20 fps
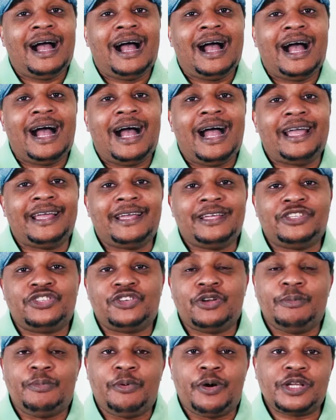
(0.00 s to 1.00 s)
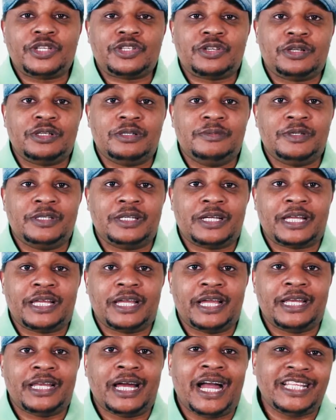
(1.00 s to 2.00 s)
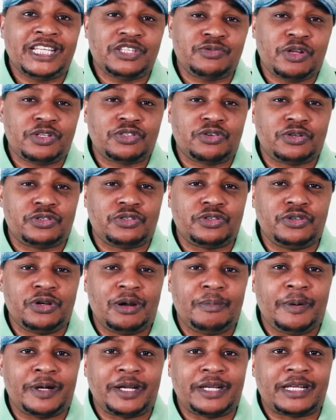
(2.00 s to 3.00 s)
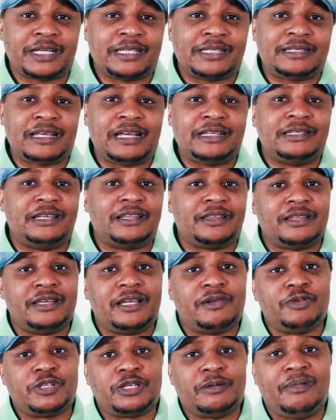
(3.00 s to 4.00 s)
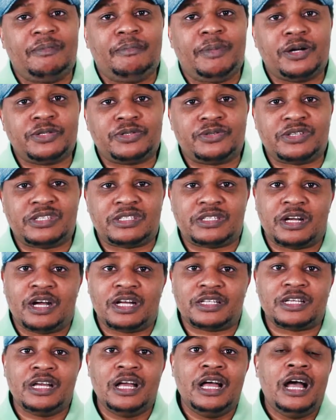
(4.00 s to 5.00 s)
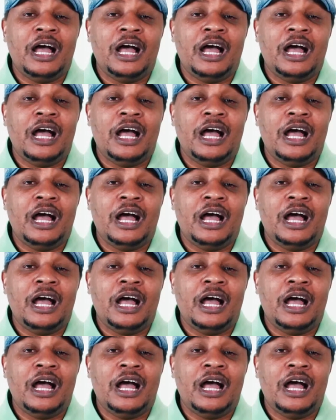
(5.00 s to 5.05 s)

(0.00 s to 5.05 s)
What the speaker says: Hi, it's your boy Solomon again. I just want to talk to you about an exciting thing which I'm about to start.